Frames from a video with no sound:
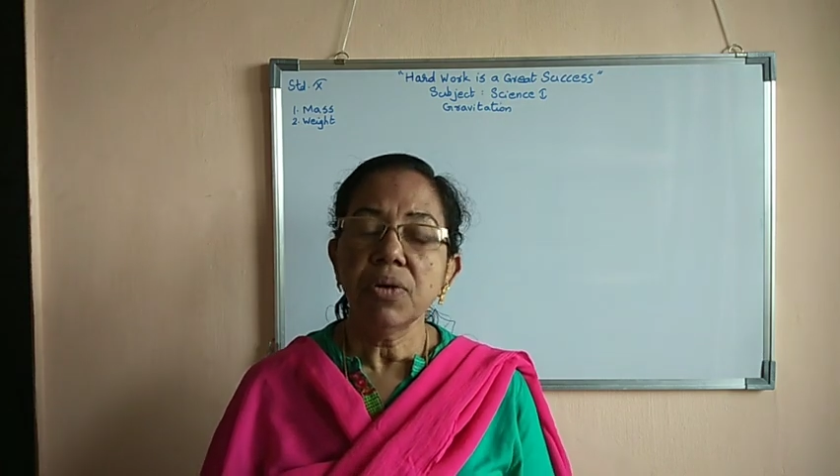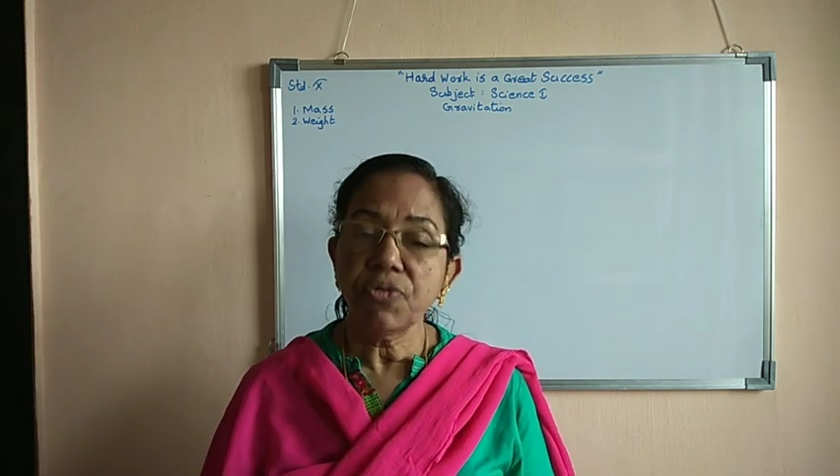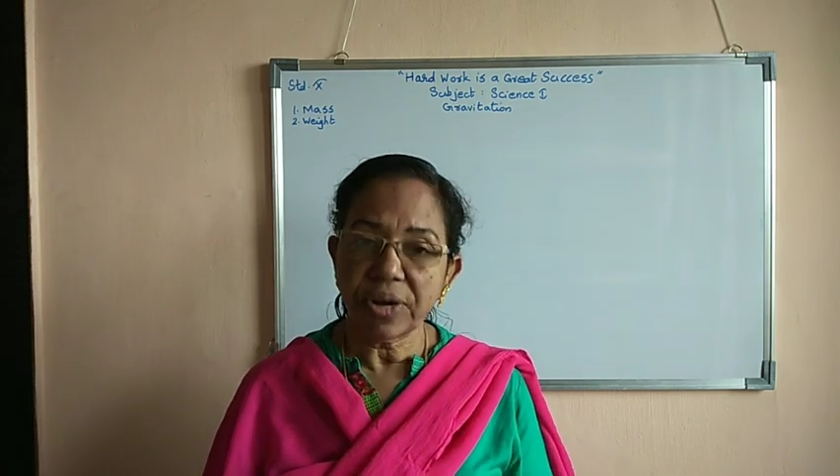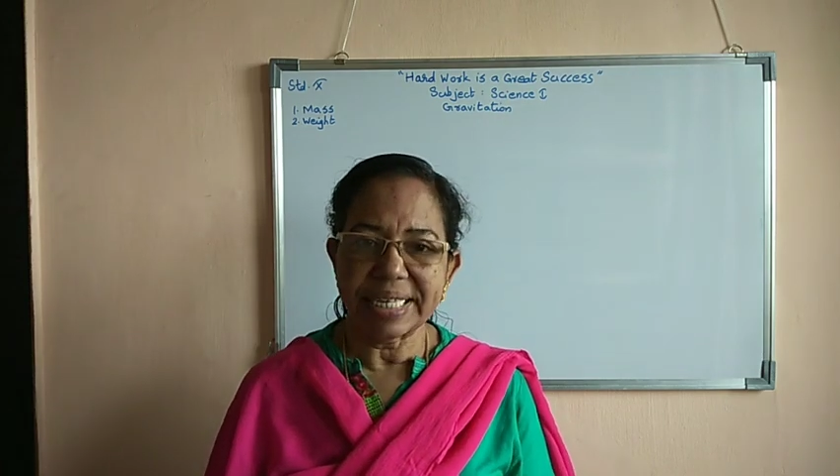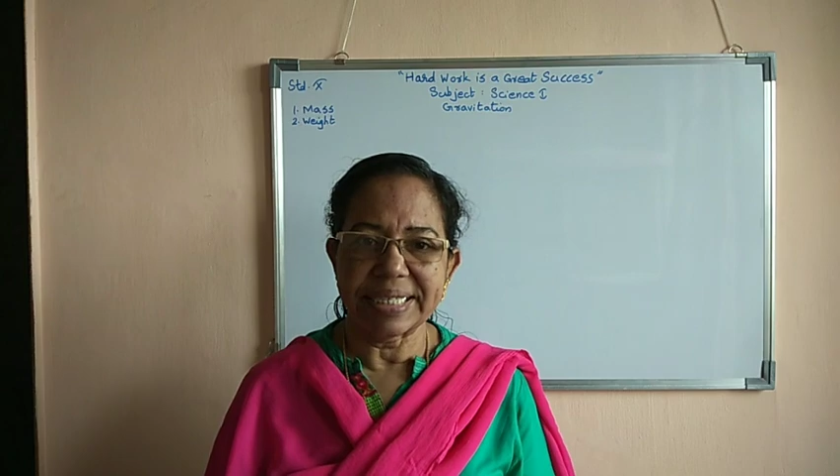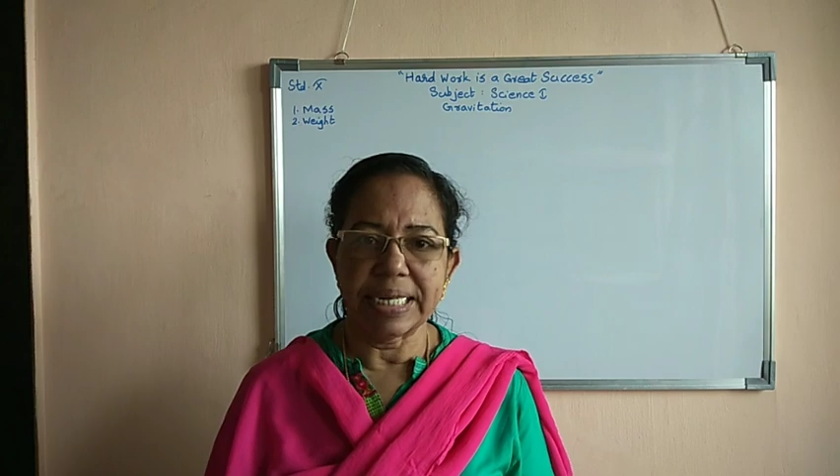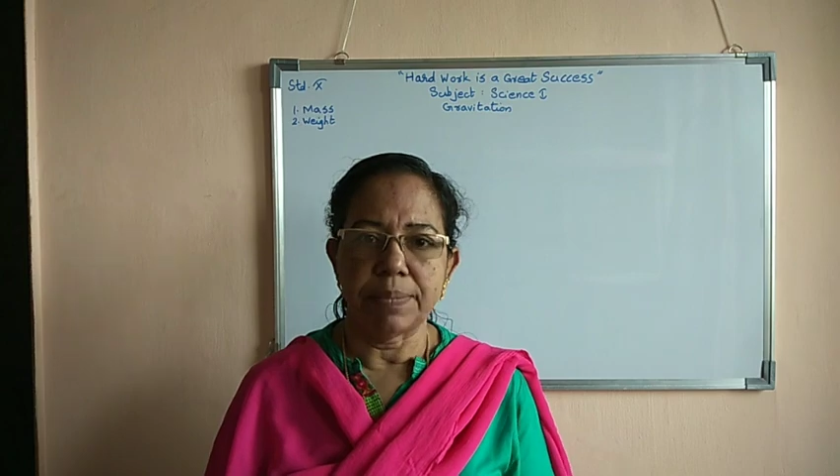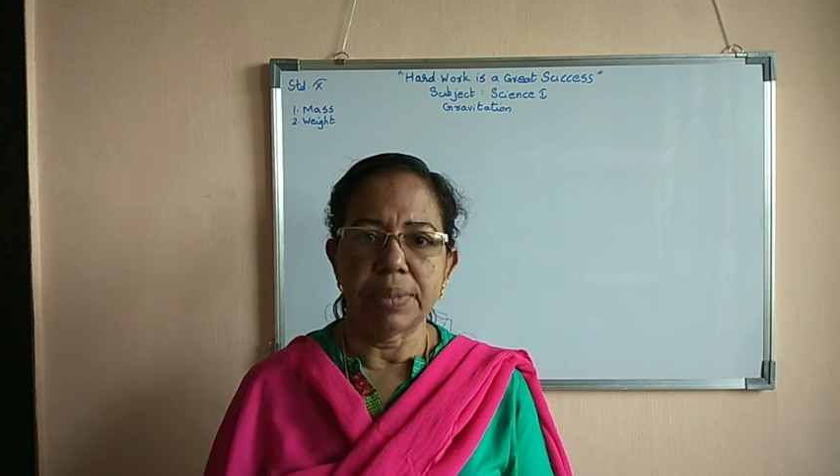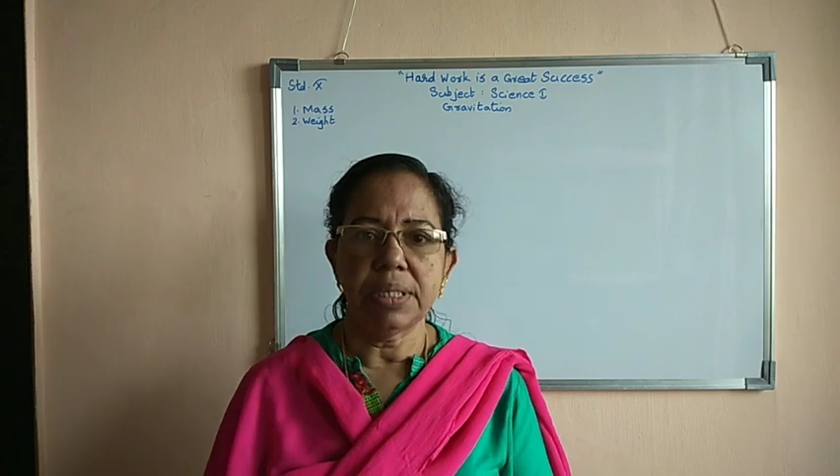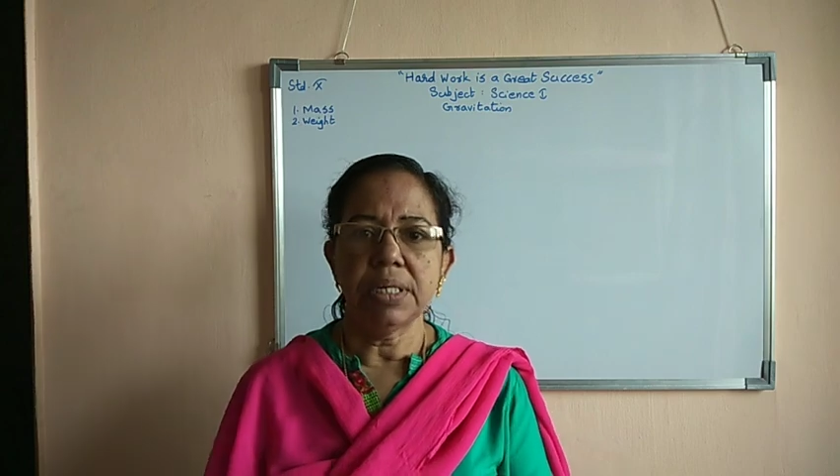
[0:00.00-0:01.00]
For
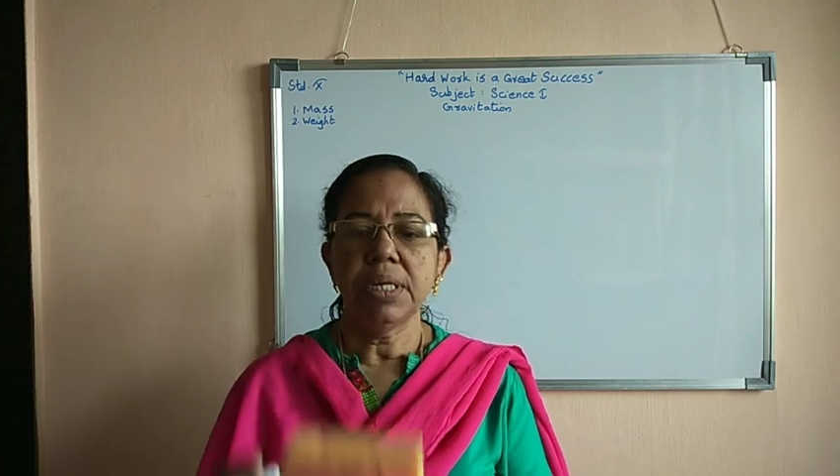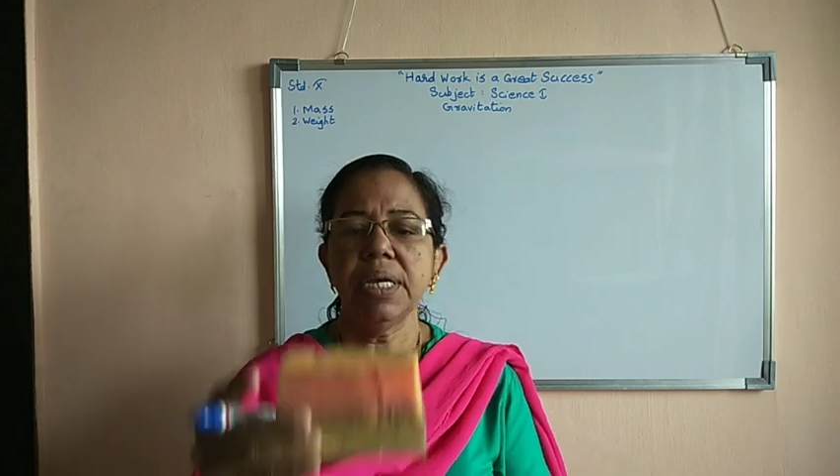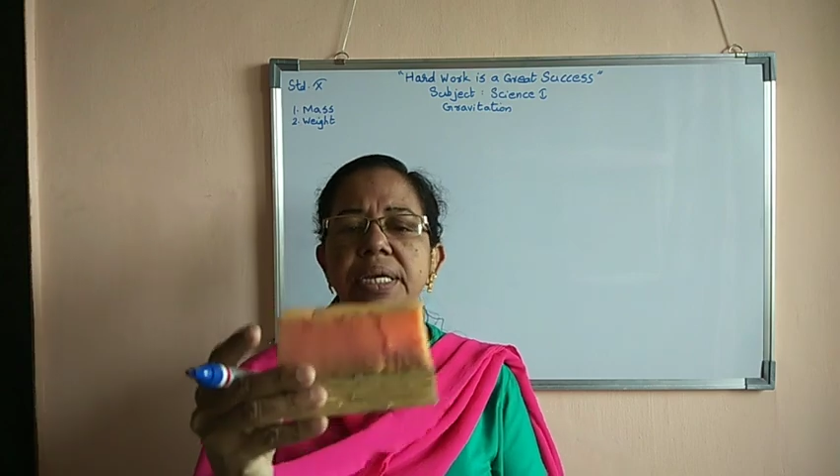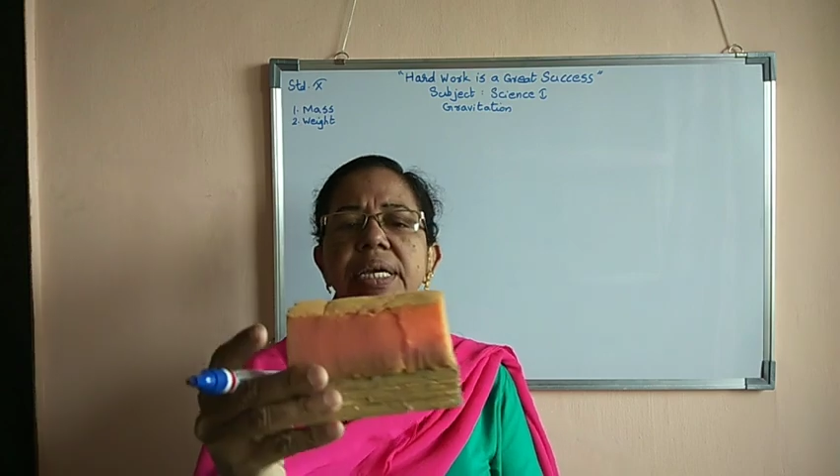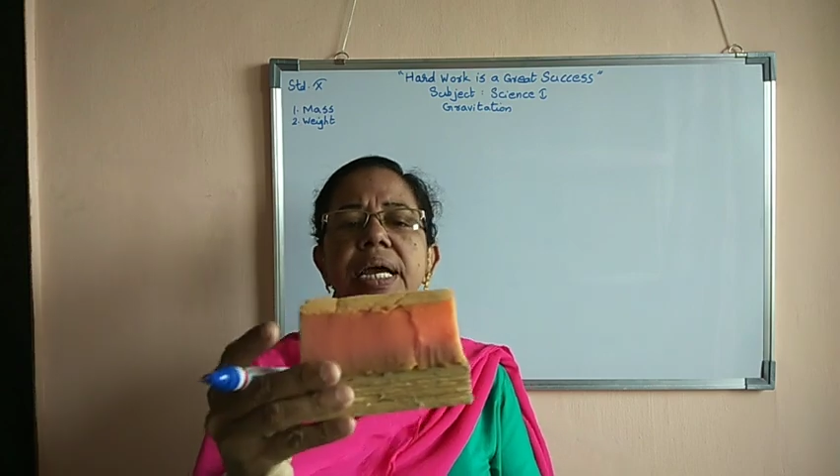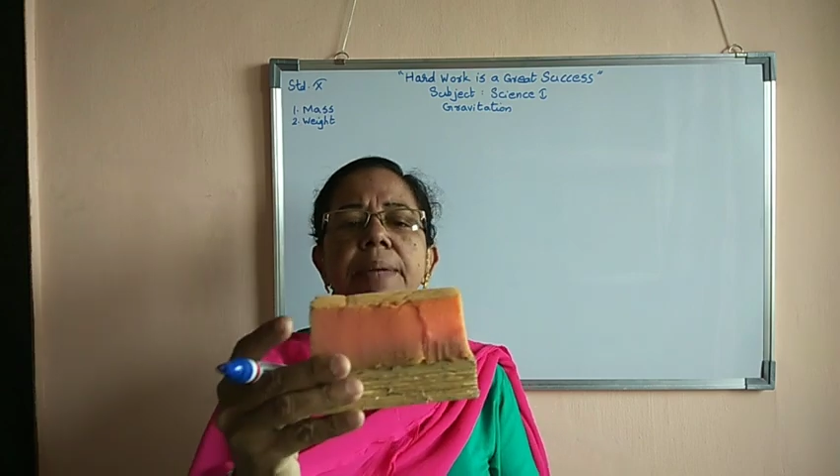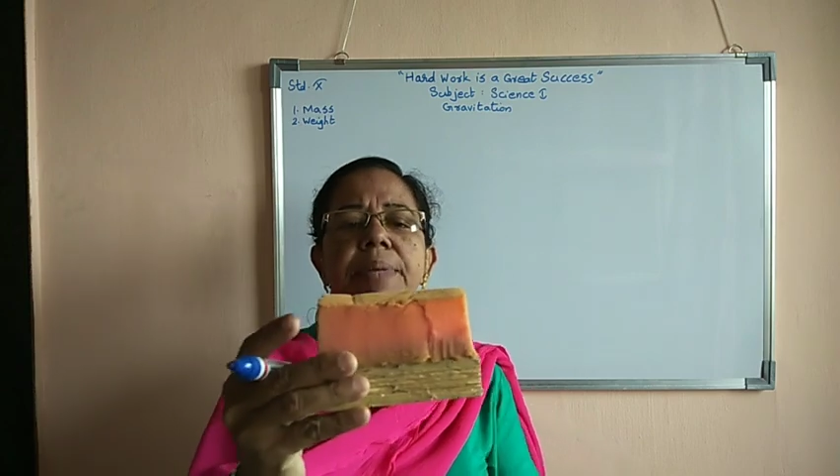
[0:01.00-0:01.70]
example, here I